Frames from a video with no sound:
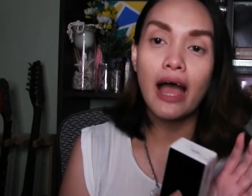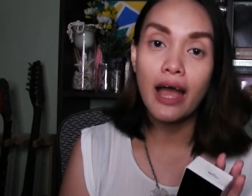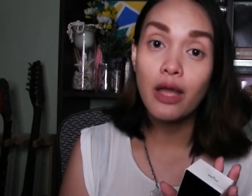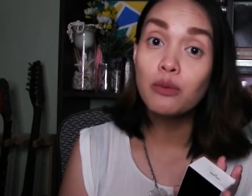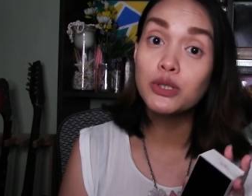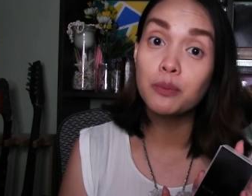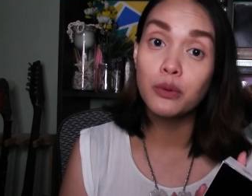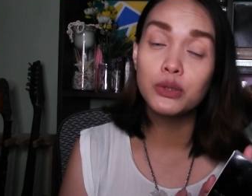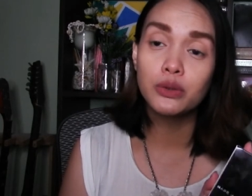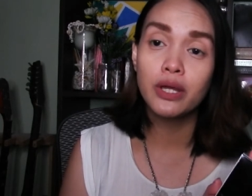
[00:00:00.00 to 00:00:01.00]
I was
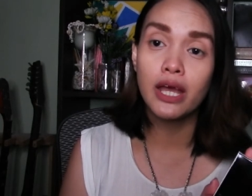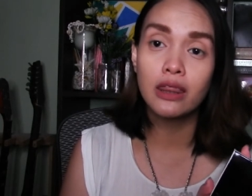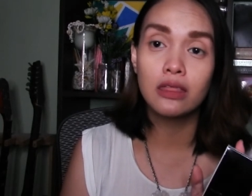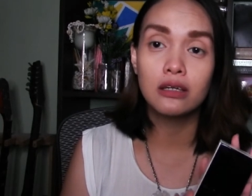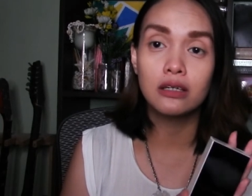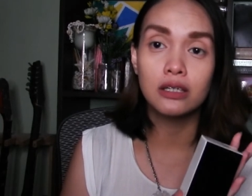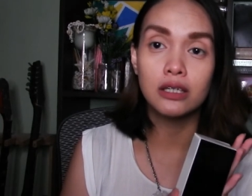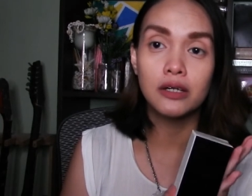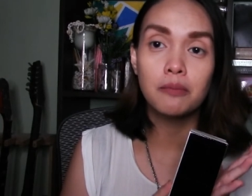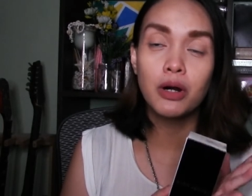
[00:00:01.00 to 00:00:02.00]
supposed to get
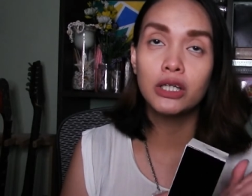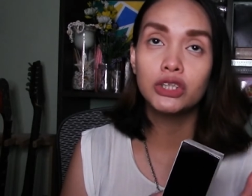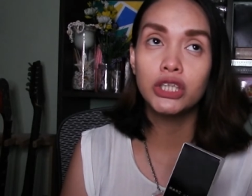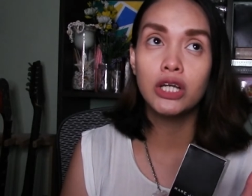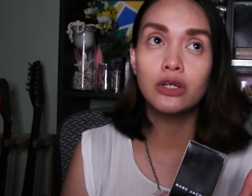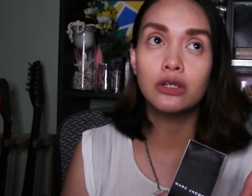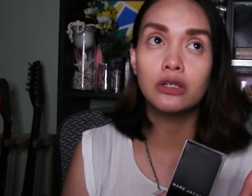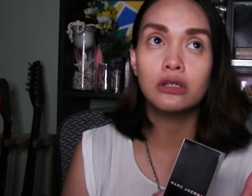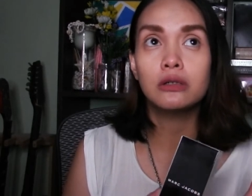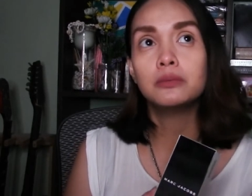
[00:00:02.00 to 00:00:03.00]
the Marc
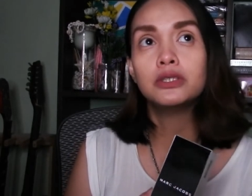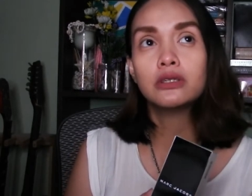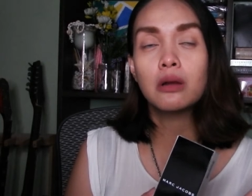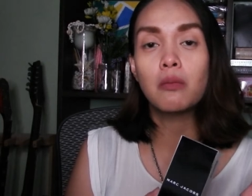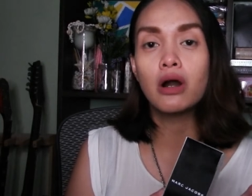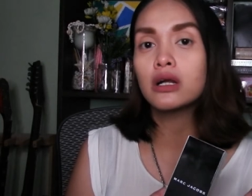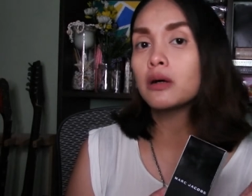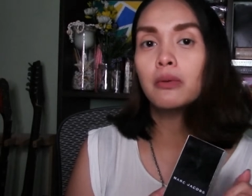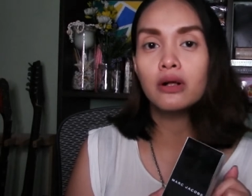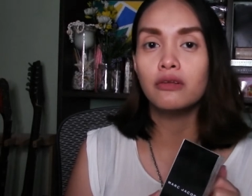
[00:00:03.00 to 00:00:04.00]
Jacobs
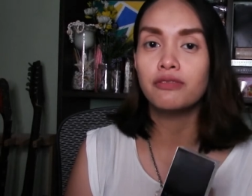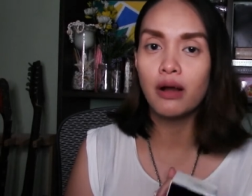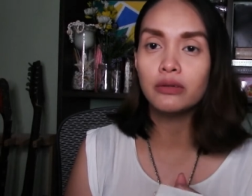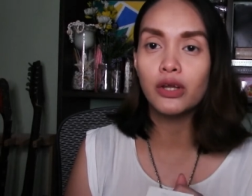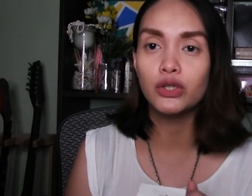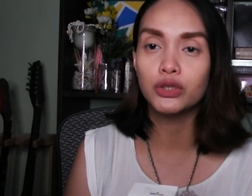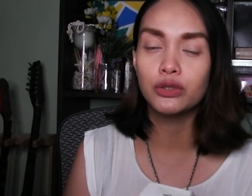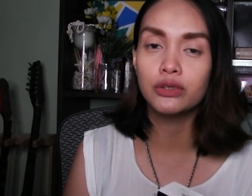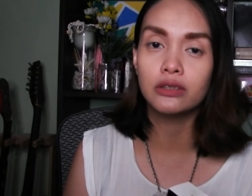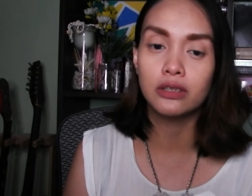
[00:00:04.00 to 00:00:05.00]
Remarkable
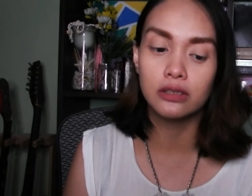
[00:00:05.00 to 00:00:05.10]
Foundation,